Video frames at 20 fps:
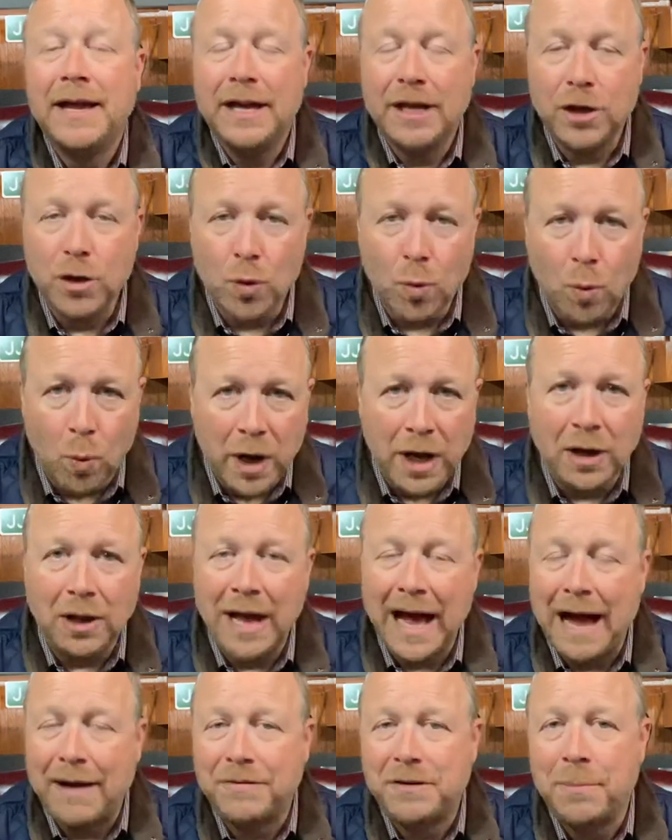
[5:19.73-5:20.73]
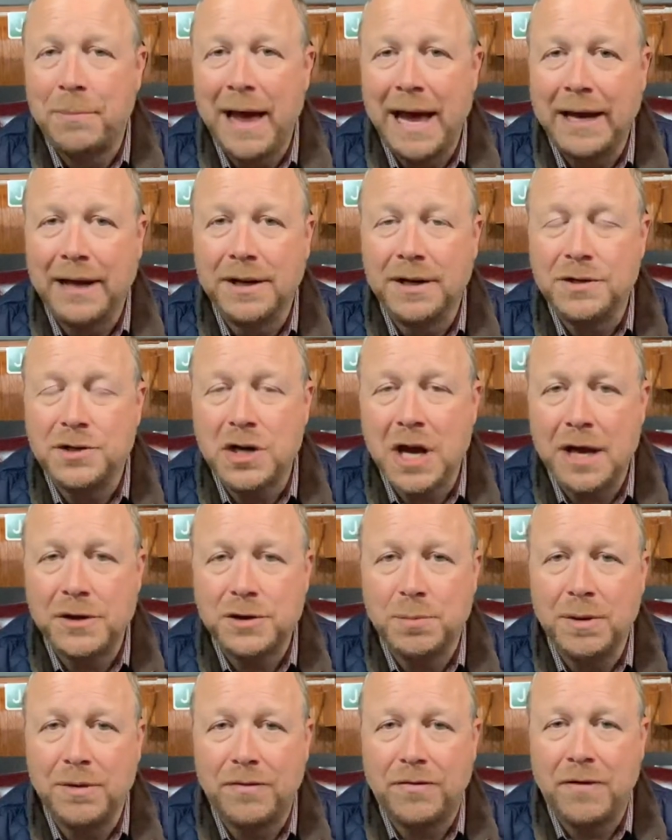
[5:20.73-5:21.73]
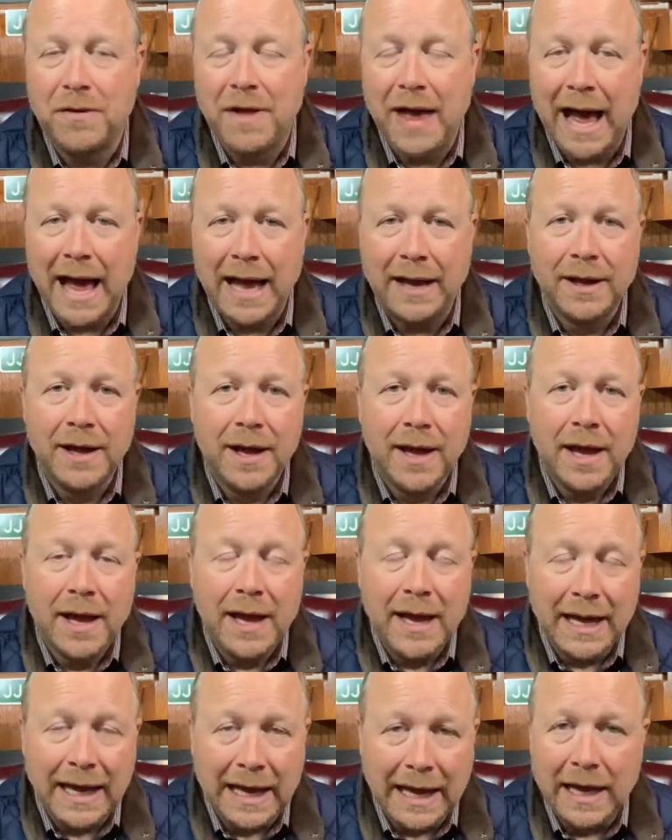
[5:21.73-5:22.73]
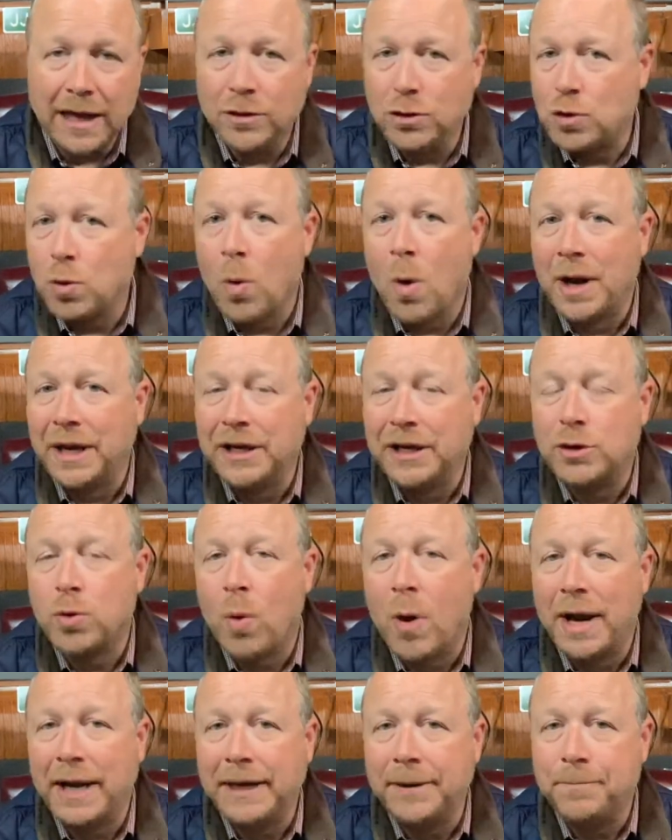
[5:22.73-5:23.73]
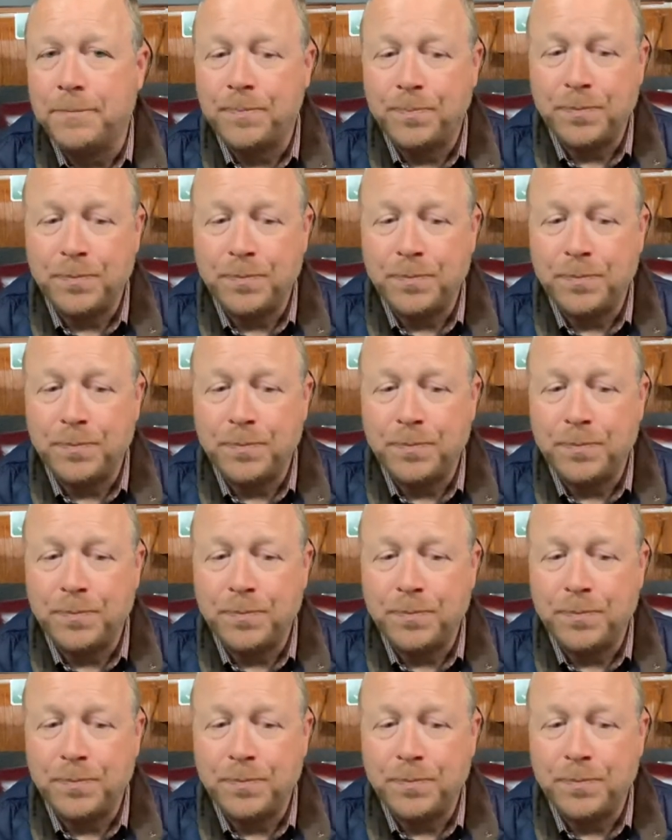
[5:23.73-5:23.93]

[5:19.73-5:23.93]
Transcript: You will have to make an adjustment for that in 2020.